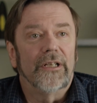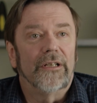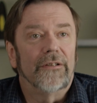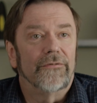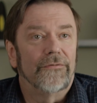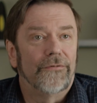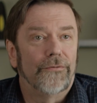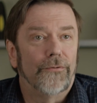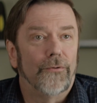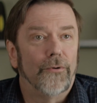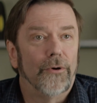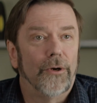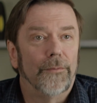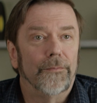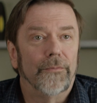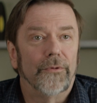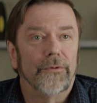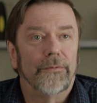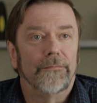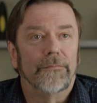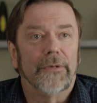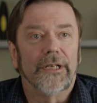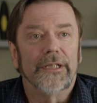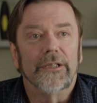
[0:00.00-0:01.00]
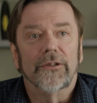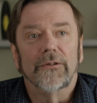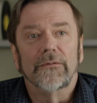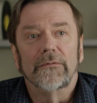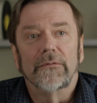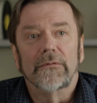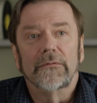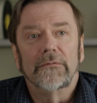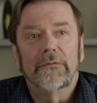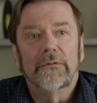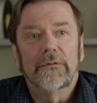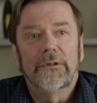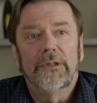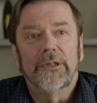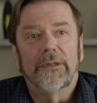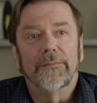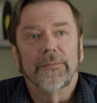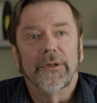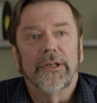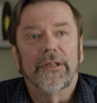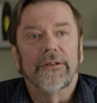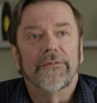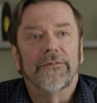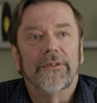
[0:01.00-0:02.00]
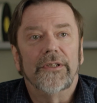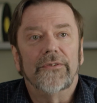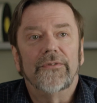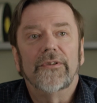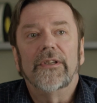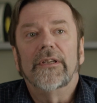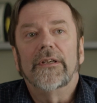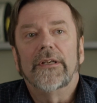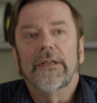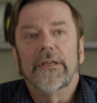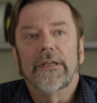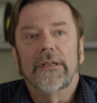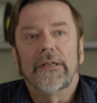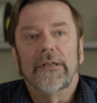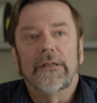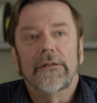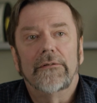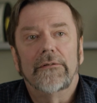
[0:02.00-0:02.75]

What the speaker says: formed my own company, VCE.